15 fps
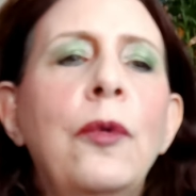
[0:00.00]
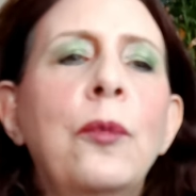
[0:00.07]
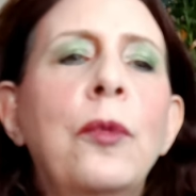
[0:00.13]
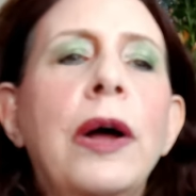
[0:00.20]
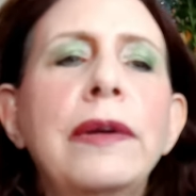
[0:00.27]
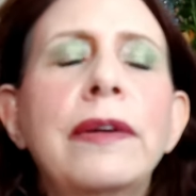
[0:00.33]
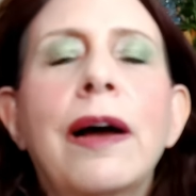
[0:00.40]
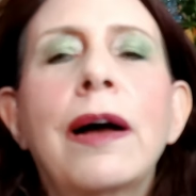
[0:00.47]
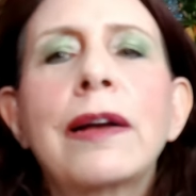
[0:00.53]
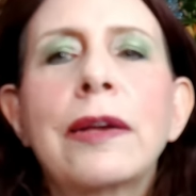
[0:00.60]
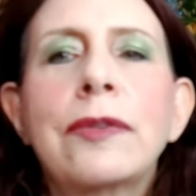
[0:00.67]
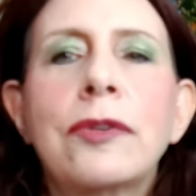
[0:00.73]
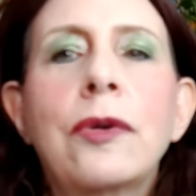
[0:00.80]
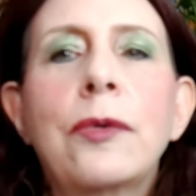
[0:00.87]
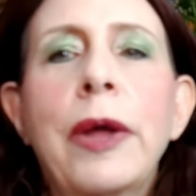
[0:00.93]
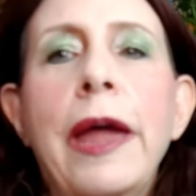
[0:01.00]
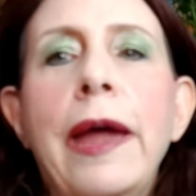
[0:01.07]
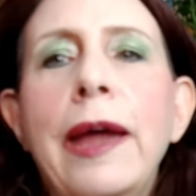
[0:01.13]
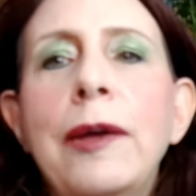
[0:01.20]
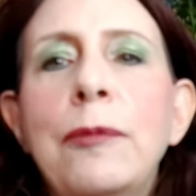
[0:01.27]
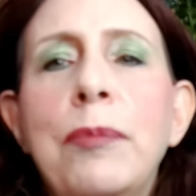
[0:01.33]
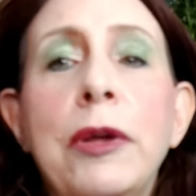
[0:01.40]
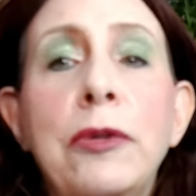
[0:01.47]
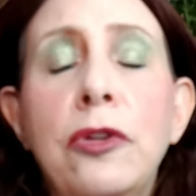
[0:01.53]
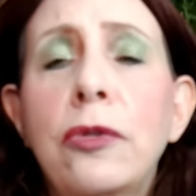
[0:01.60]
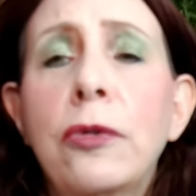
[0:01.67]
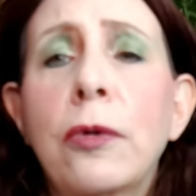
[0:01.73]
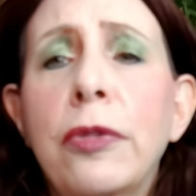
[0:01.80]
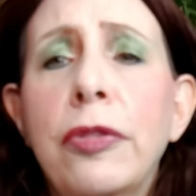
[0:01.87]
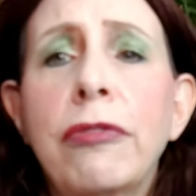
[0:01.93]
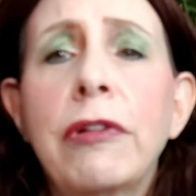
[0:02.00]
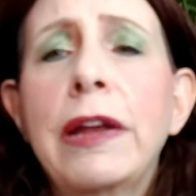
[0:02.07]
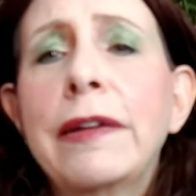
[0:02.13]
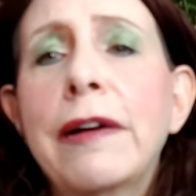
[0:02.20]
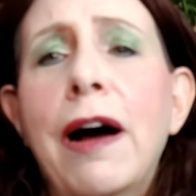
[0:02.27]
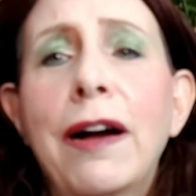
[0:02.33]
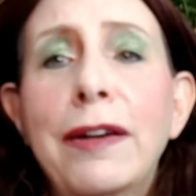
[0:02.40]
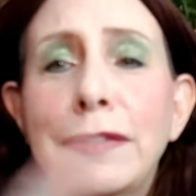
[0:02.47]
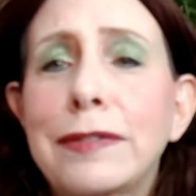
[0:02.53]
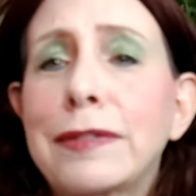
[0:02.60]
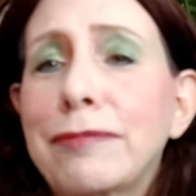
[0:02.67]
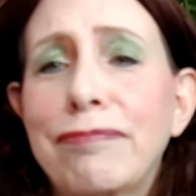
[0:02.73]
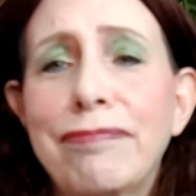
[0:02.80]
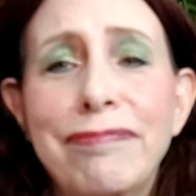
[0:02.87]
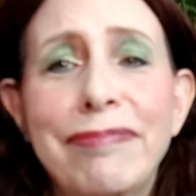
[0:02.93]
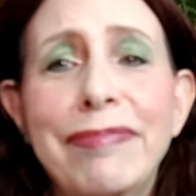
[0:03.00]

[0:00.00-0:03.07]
one dog is okay, but two or three dogs,